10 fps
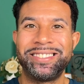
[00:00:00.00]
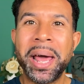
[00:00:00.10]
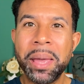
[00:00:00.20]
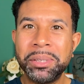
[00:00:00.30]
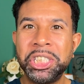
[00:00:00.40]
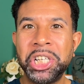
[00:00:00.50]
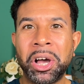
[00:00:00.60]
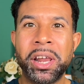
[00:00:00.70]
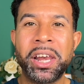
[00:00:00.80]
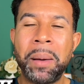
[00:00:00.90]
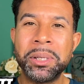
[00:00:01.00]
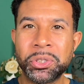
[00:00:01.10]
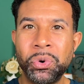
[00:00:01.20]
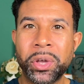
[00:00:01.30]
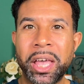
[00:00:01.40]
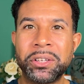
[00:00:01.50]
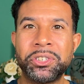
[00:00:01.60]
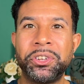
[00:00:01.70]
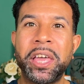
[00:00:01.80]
My name is John, and I'm a school counselor that